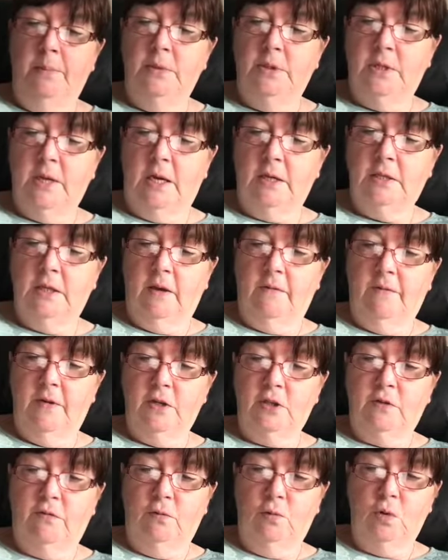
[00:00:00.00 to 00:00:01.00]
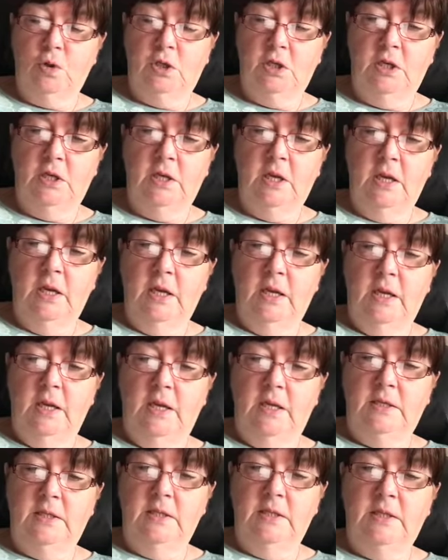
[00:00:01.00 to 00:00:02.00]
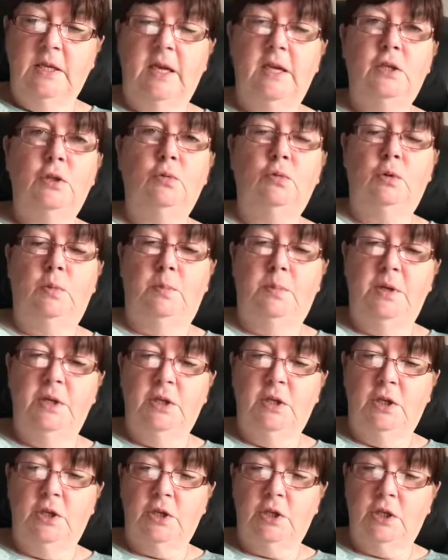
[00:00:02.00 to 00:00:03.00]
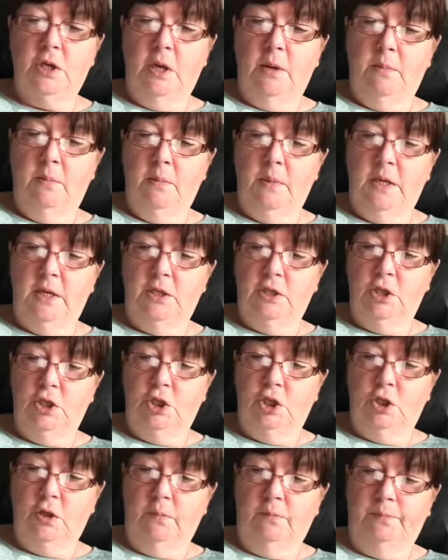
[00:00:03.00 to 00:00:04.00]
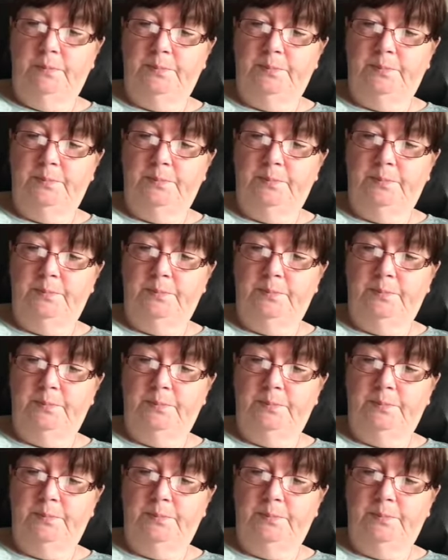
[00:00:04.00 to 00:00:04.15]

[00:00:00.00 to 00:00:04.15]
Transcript: starting at verse 14, is entitled Peter's Message.